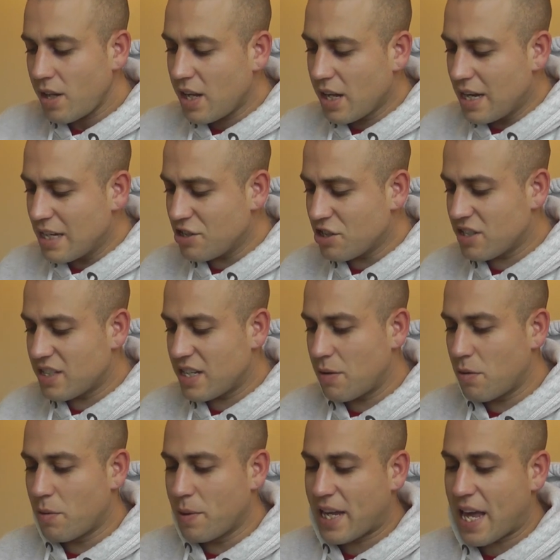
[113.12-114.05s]
And let's just
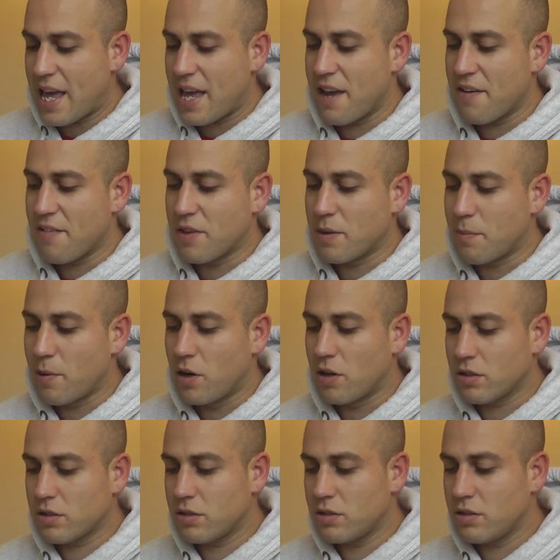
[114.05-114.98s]
see what we get here in the
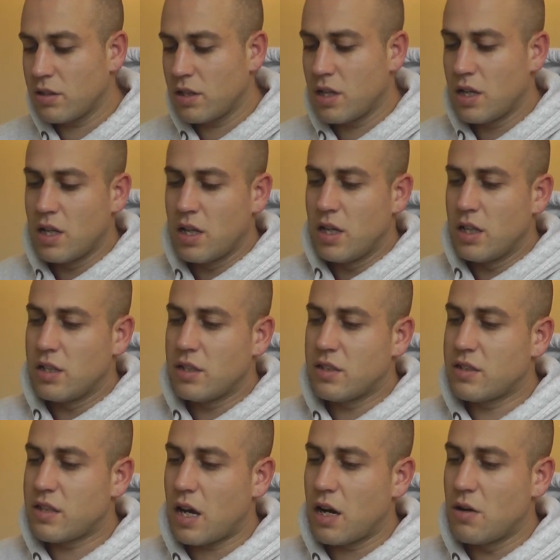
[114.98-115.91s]
box.
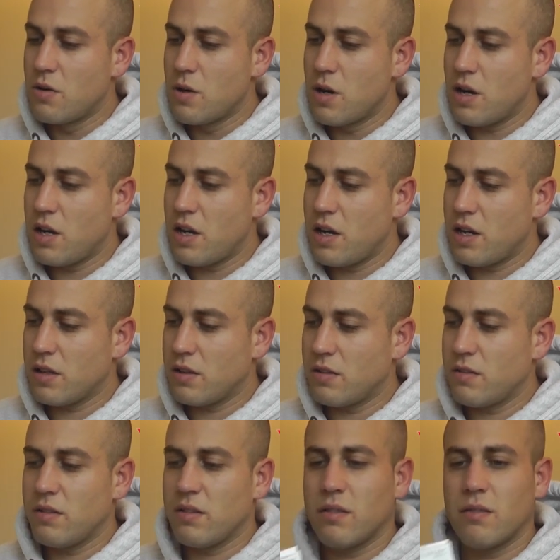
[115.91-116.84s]
So,
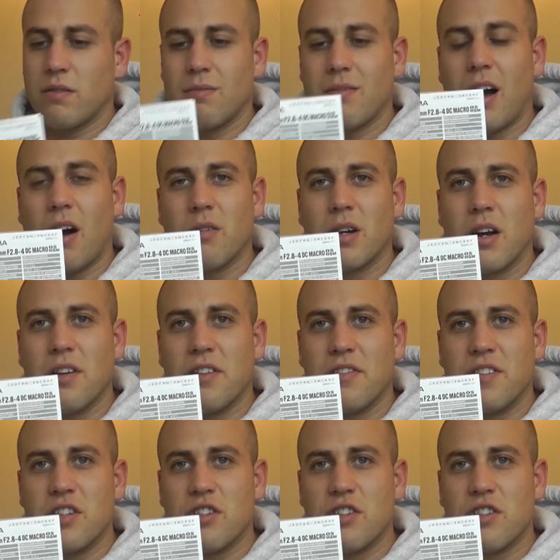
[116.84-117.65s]
a whole load of